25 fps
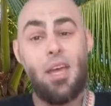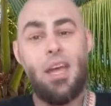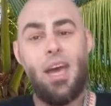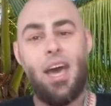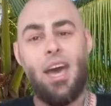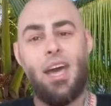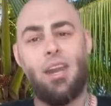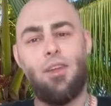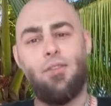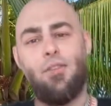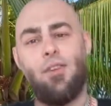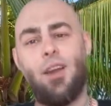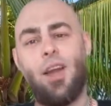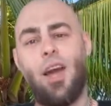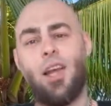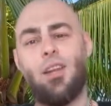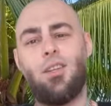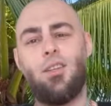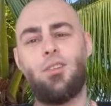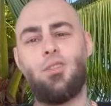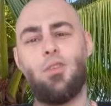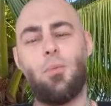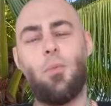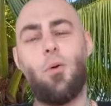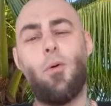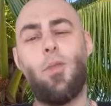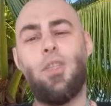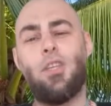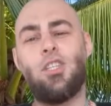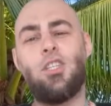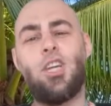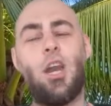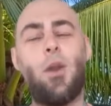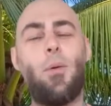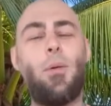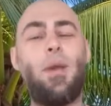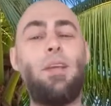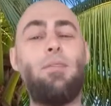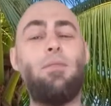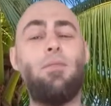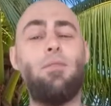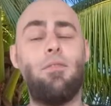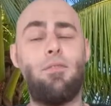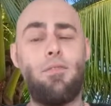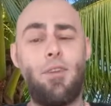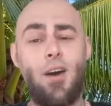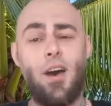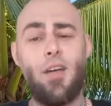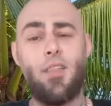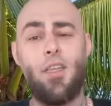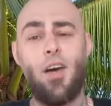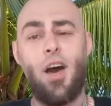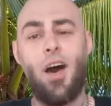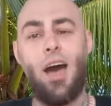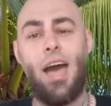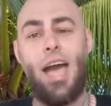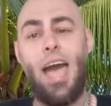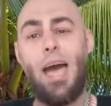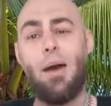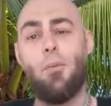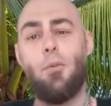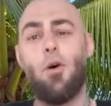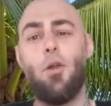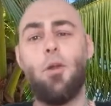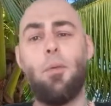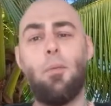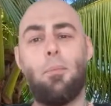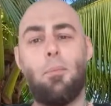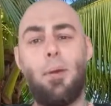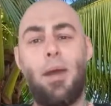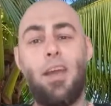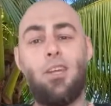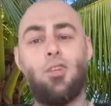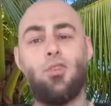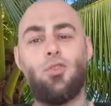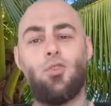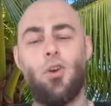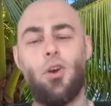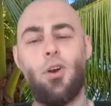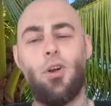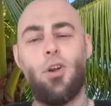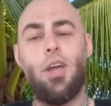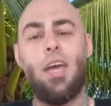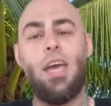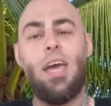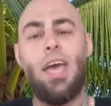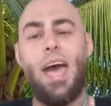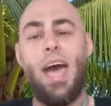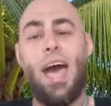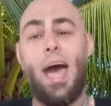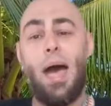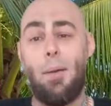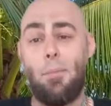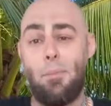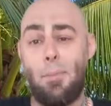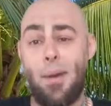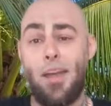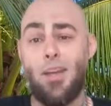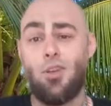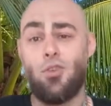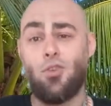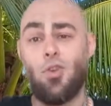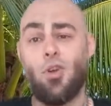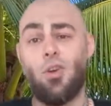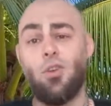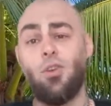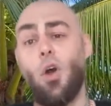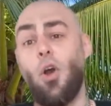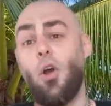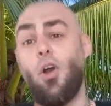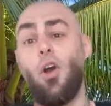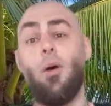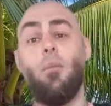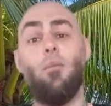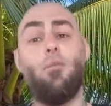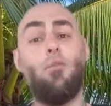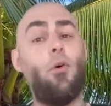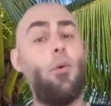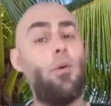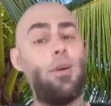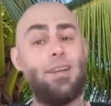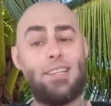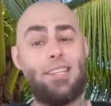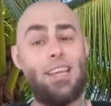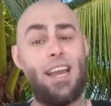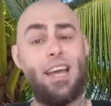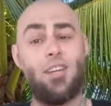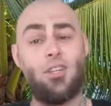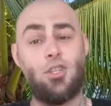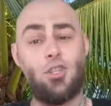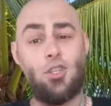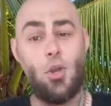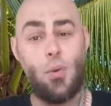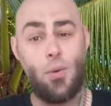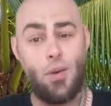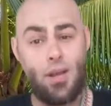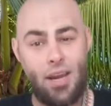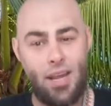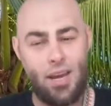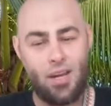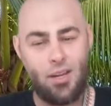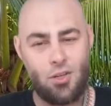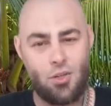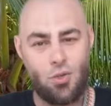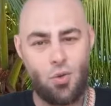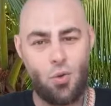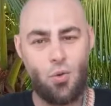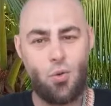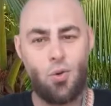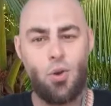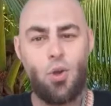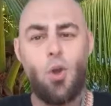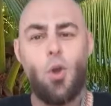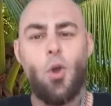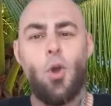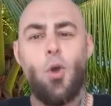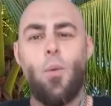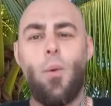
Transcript: And if you'd like to support the channel even further, I am on Patreon at patreon.com/ukulelesean,